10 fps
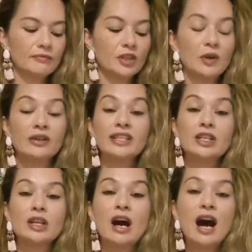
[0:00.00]
You are in
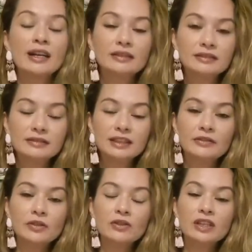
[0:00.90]
denial
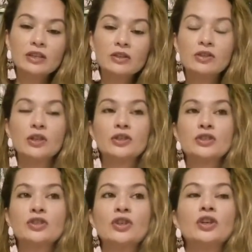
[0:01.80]
if you think you don't
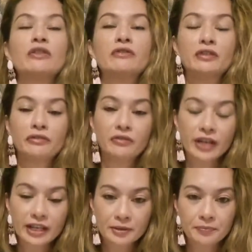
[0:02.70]
deserve the
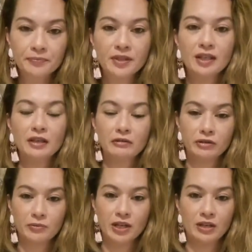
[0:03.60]
freedom
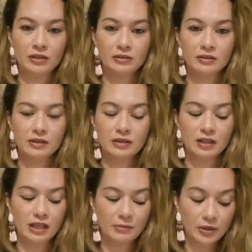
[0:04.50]
from the old,
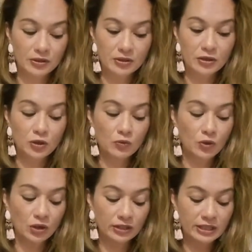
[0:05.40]
because the new
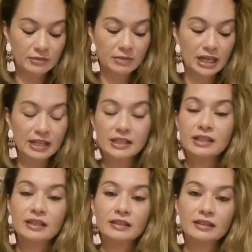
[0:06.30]
world is
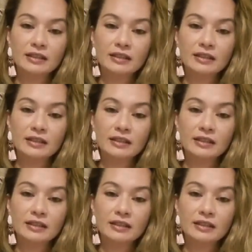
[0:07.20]
demanding.